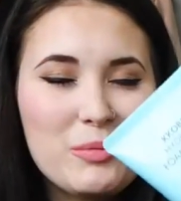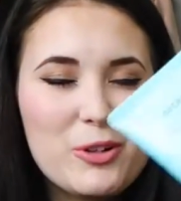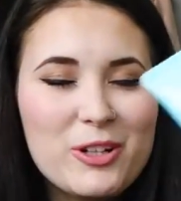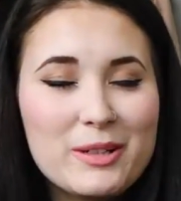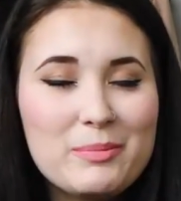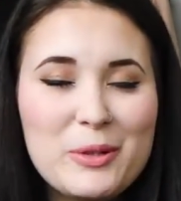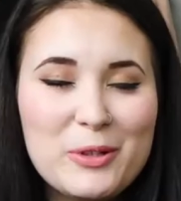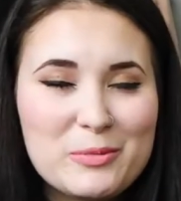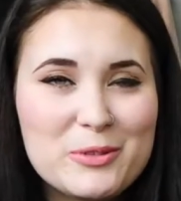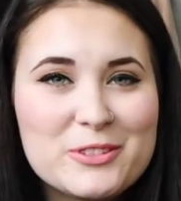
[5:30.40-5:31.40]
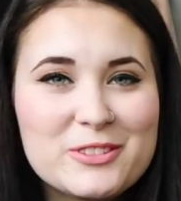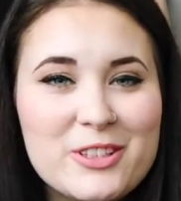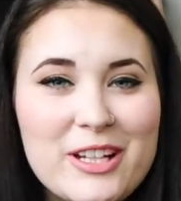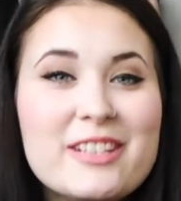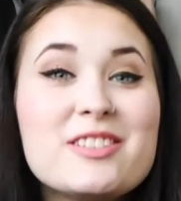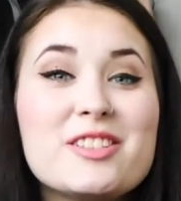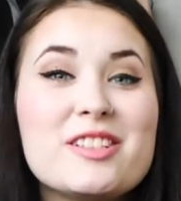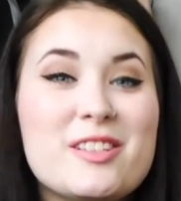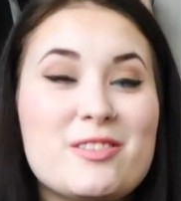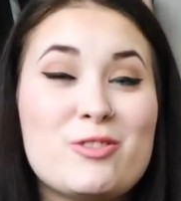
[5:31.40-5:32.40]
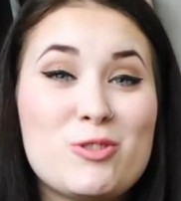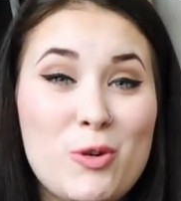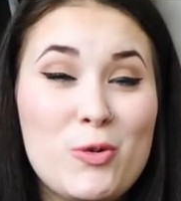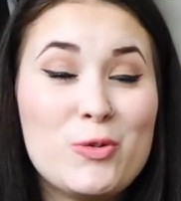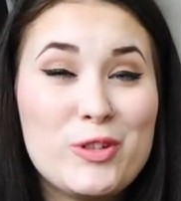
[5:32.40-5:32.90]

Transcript: Moly Pokemon collection is so